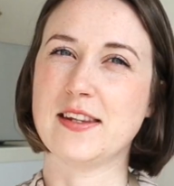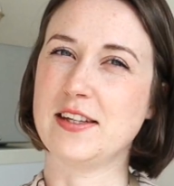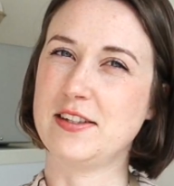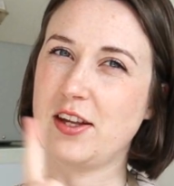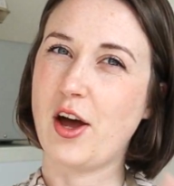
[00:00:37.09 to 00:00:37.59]

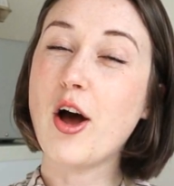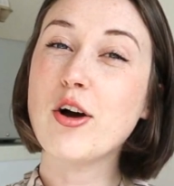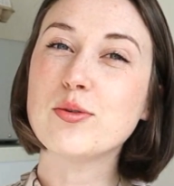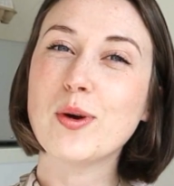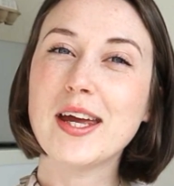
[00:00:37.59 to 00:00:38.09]
There's the
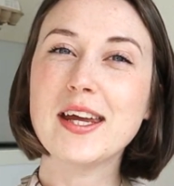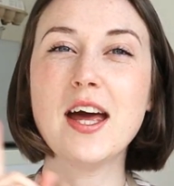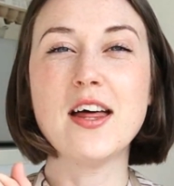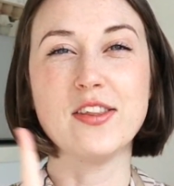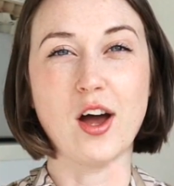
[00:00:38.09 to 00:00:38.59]
hard way,
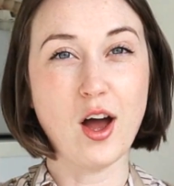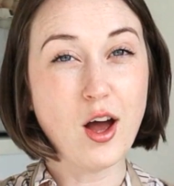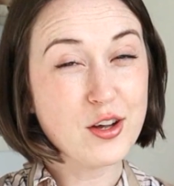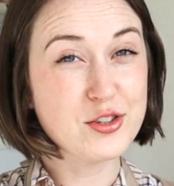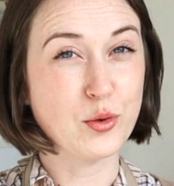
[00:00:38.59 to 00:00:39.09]
the
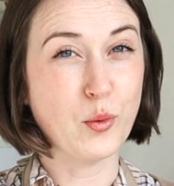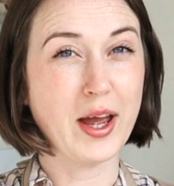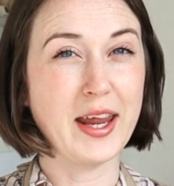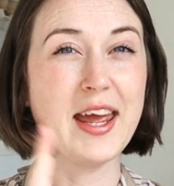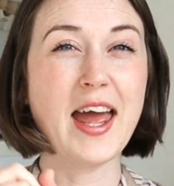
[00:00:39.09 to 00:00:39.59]
harder
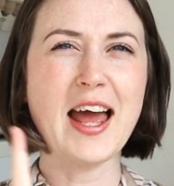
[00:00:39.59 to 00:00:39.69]
way,